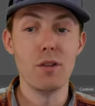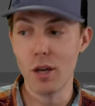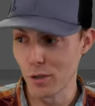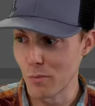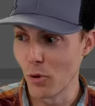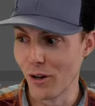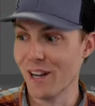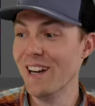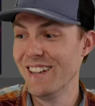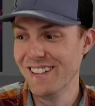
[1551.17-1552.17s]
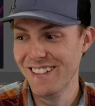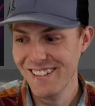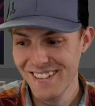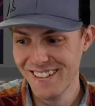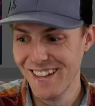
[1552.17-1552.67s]
there's more.
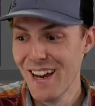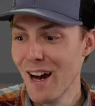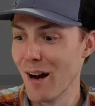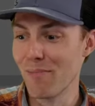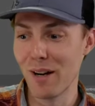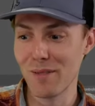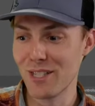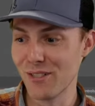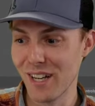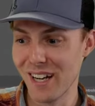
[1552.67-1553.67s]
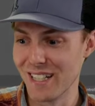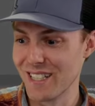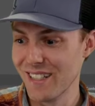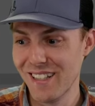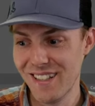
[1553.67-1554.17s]
I promised you
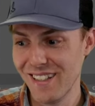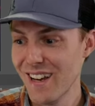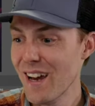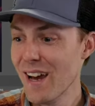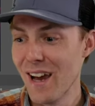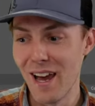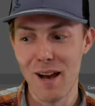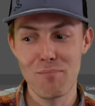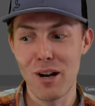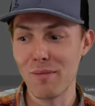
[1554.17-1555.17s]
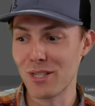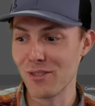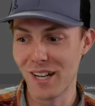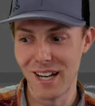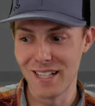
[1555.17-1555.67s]
guys. Hey,
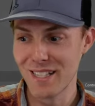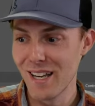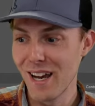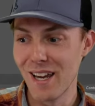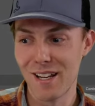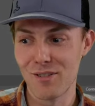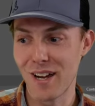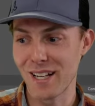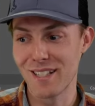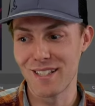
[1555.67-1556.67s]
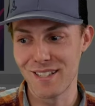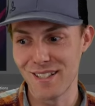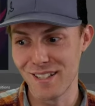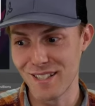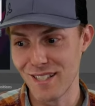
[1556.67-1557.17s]
Andraxis, it's
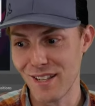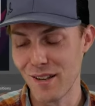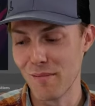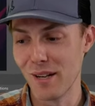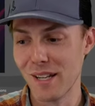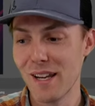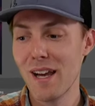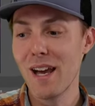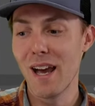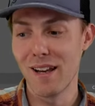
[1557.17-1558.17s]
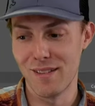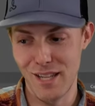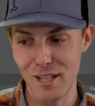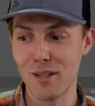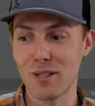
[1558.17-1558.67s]
good to see you there, buddy. And
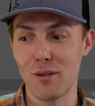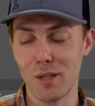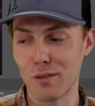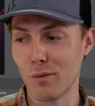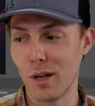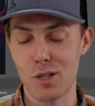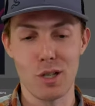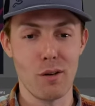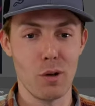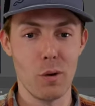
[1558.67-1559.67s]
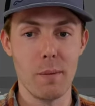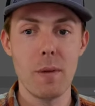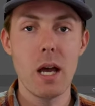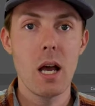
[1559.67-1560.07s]
thank you so much for watching, everyone.